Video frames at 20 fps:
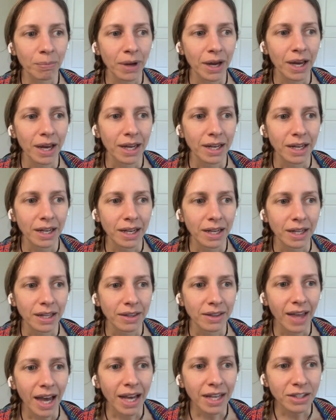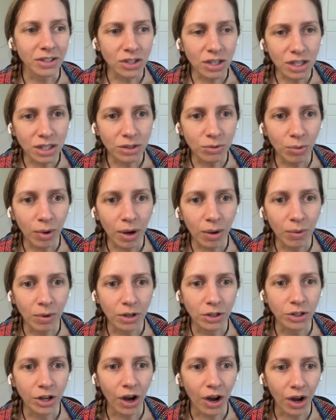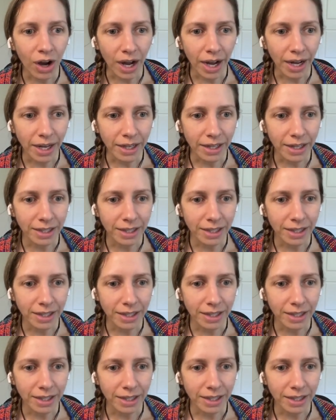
But that's just what we're taught.